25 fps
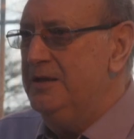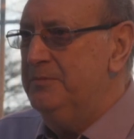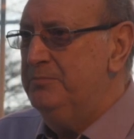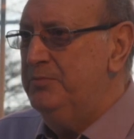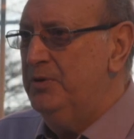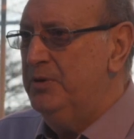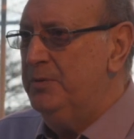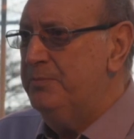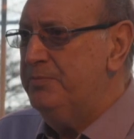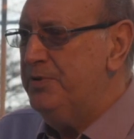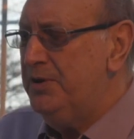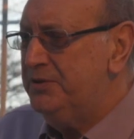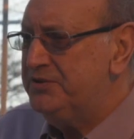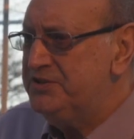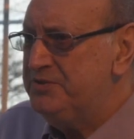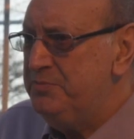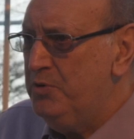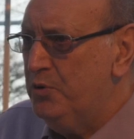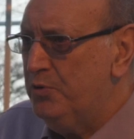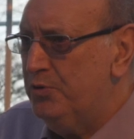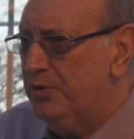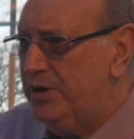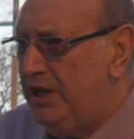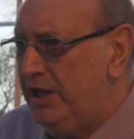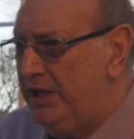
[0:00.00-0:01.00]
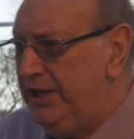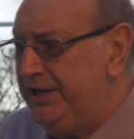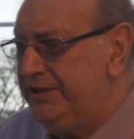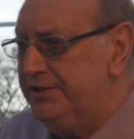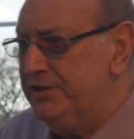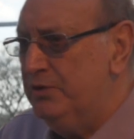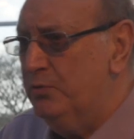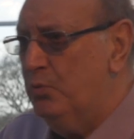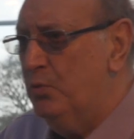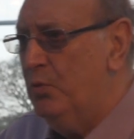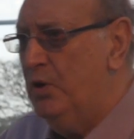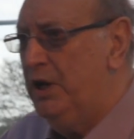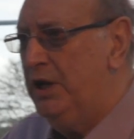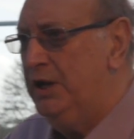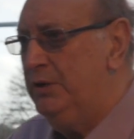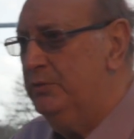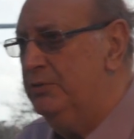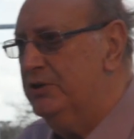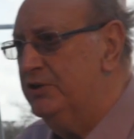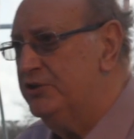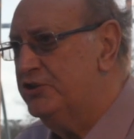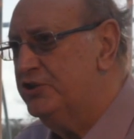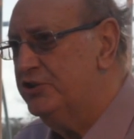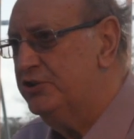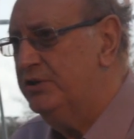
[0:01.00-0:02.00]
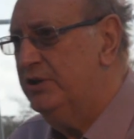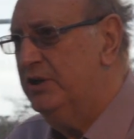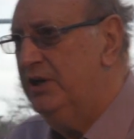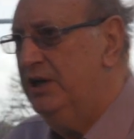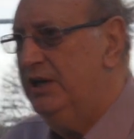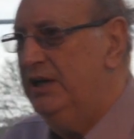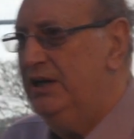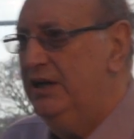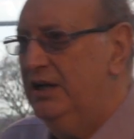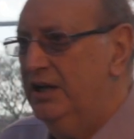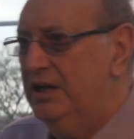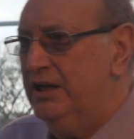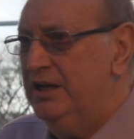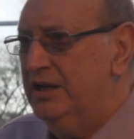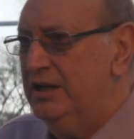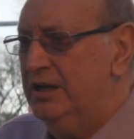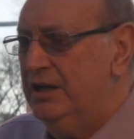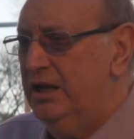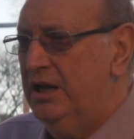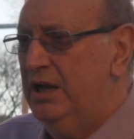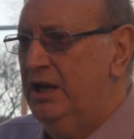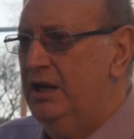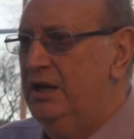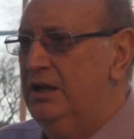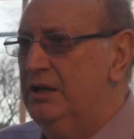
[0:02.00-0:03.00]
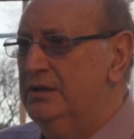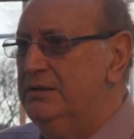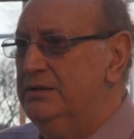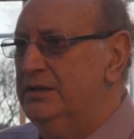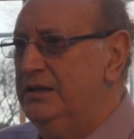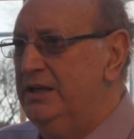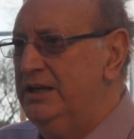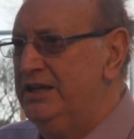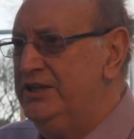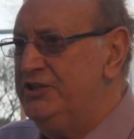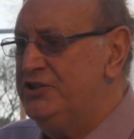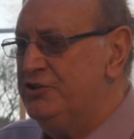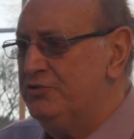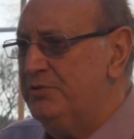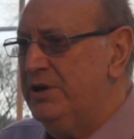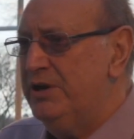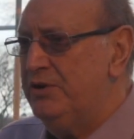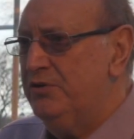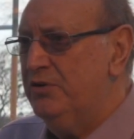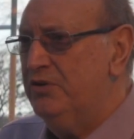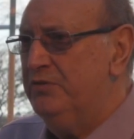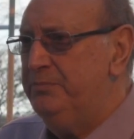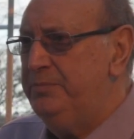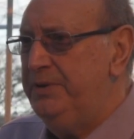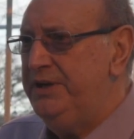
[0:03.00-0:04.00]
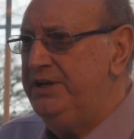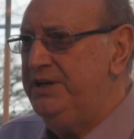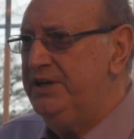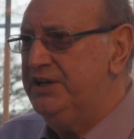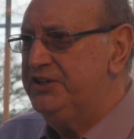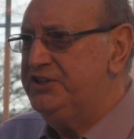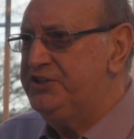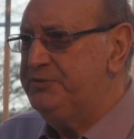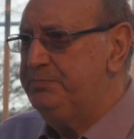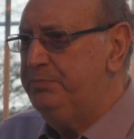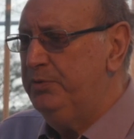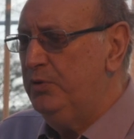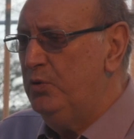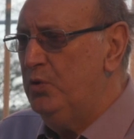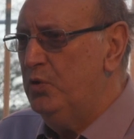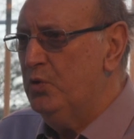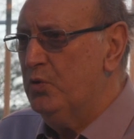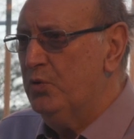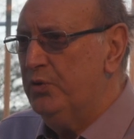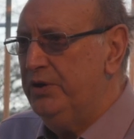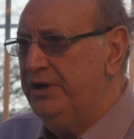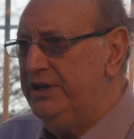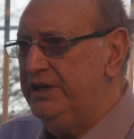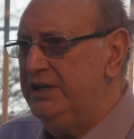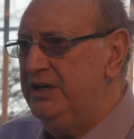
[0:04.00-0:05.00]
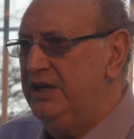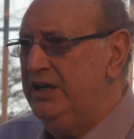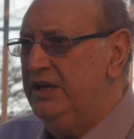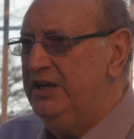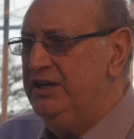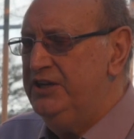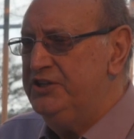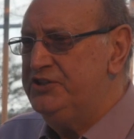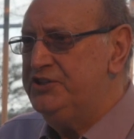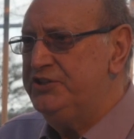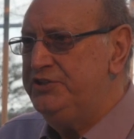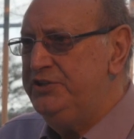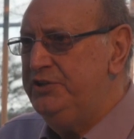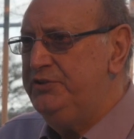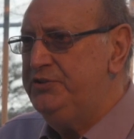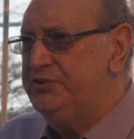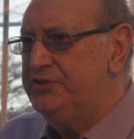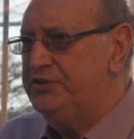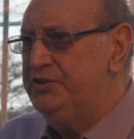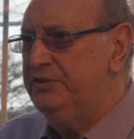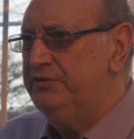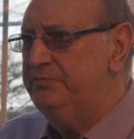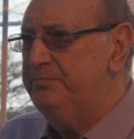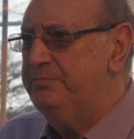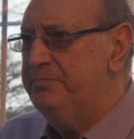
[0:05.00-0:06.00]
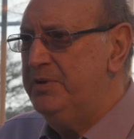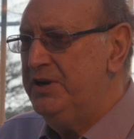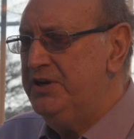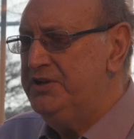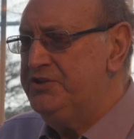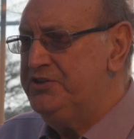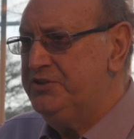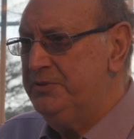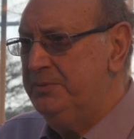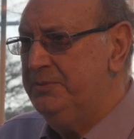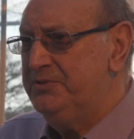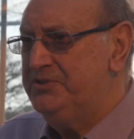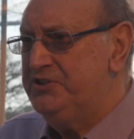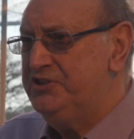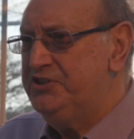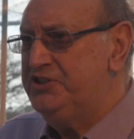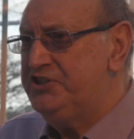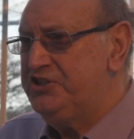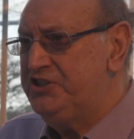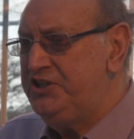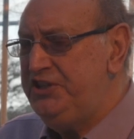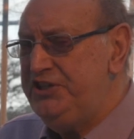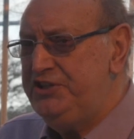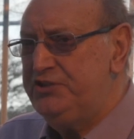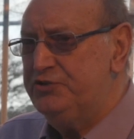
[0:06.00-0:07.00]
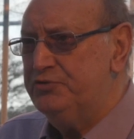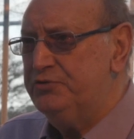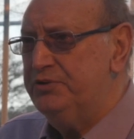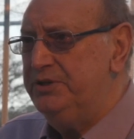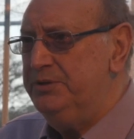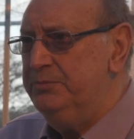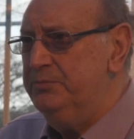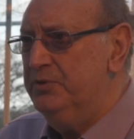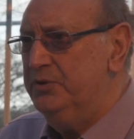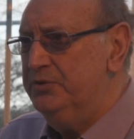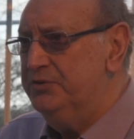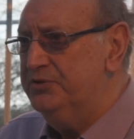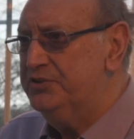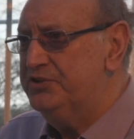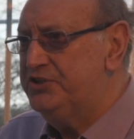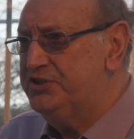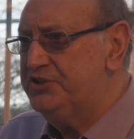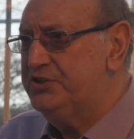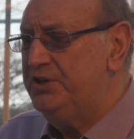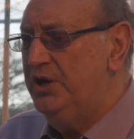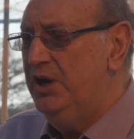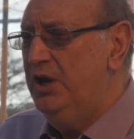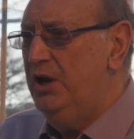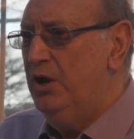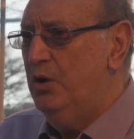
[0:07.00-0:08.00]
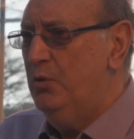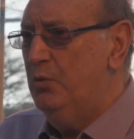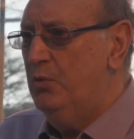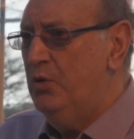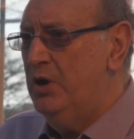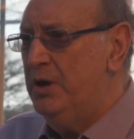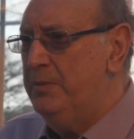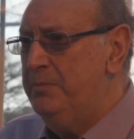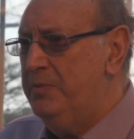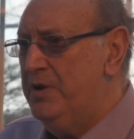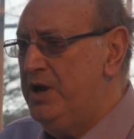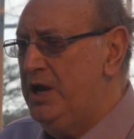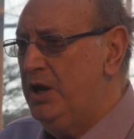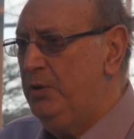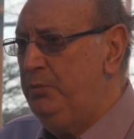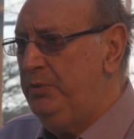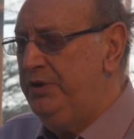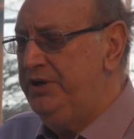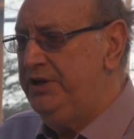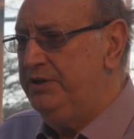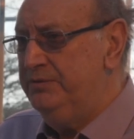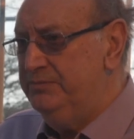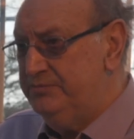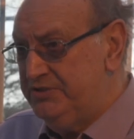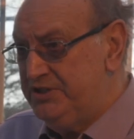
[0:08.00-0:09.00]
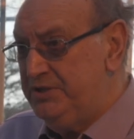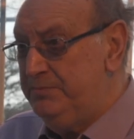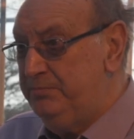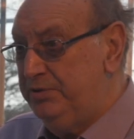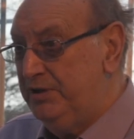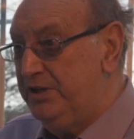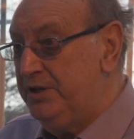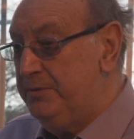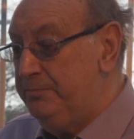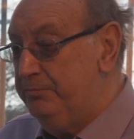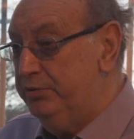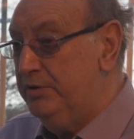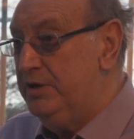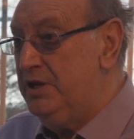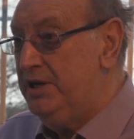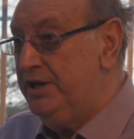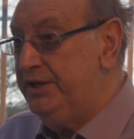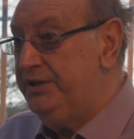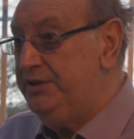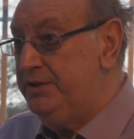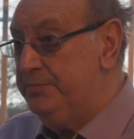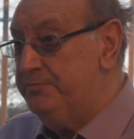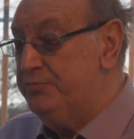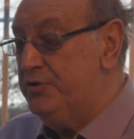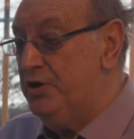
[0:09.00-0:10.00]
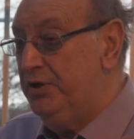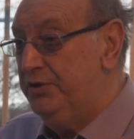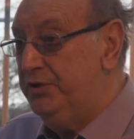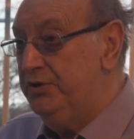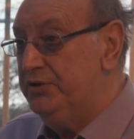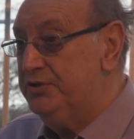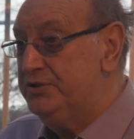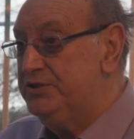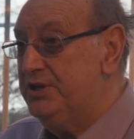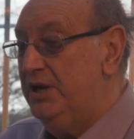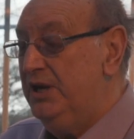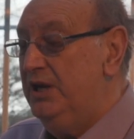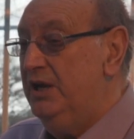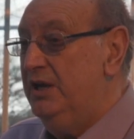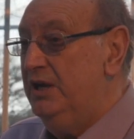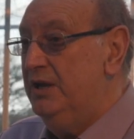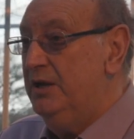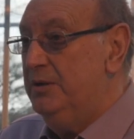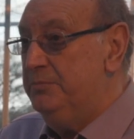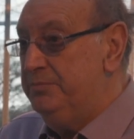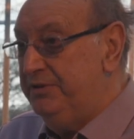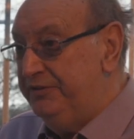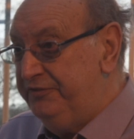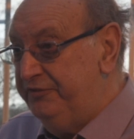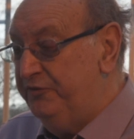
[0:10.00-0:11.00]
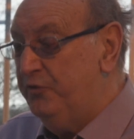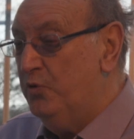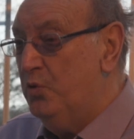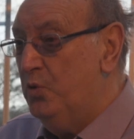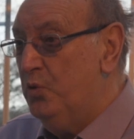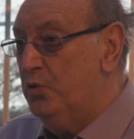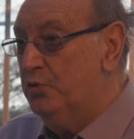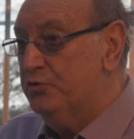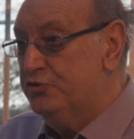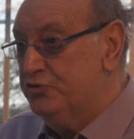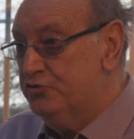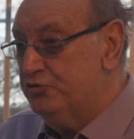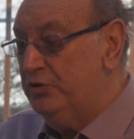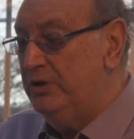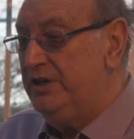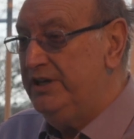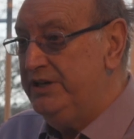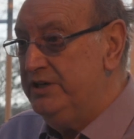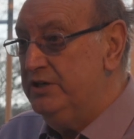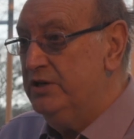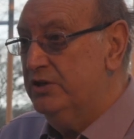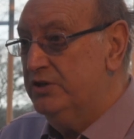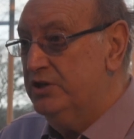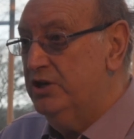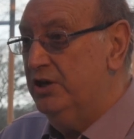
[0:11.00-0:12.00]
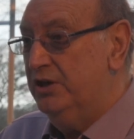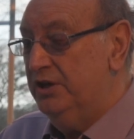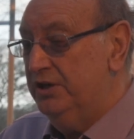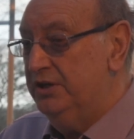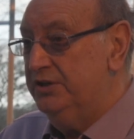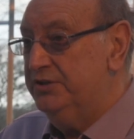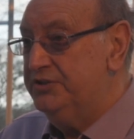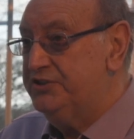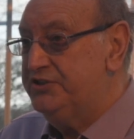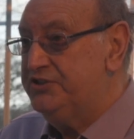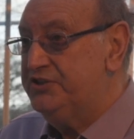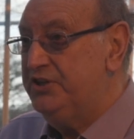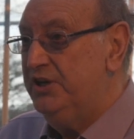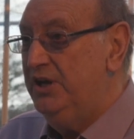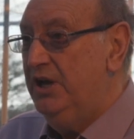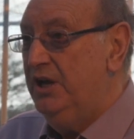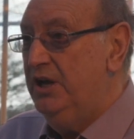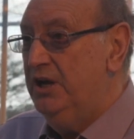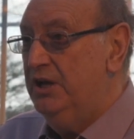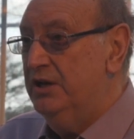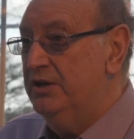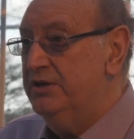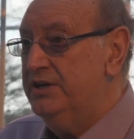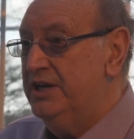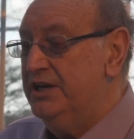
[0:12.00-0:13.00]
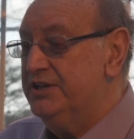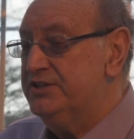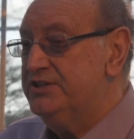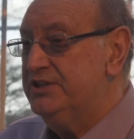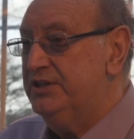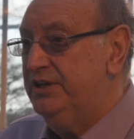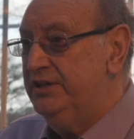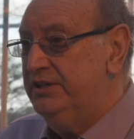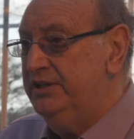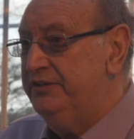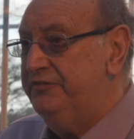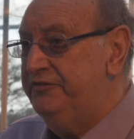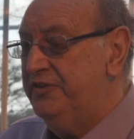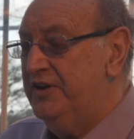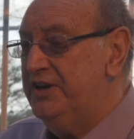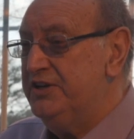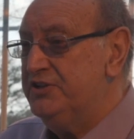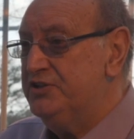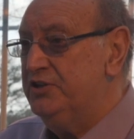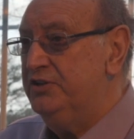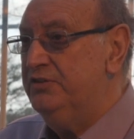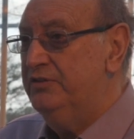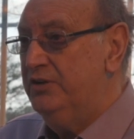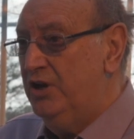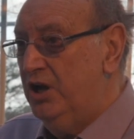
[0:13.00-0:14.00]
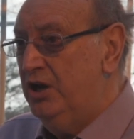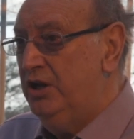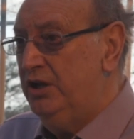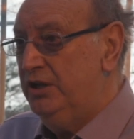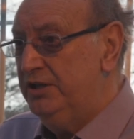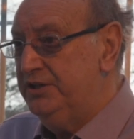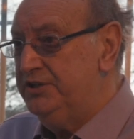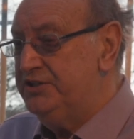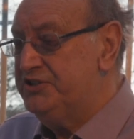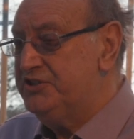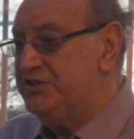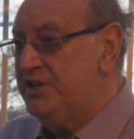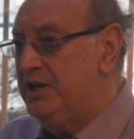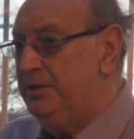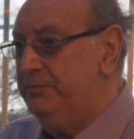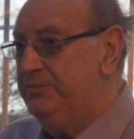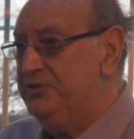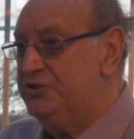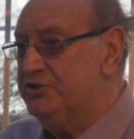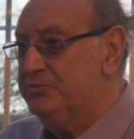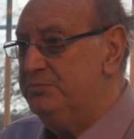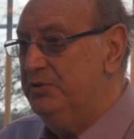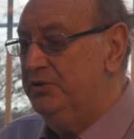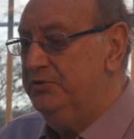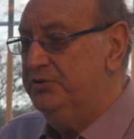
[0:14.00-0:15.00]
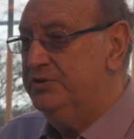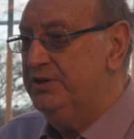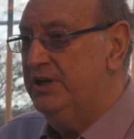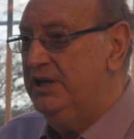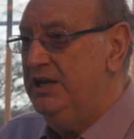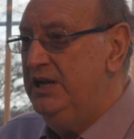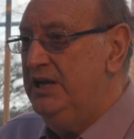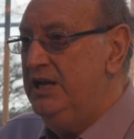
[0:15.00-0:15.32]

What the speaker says: But perhaps a more elegant way, which Interagro have been exploring, is the use of biostimulants as seed treatments, whereby we can simply apply the product before drilling occurs and get an effect on early establishment.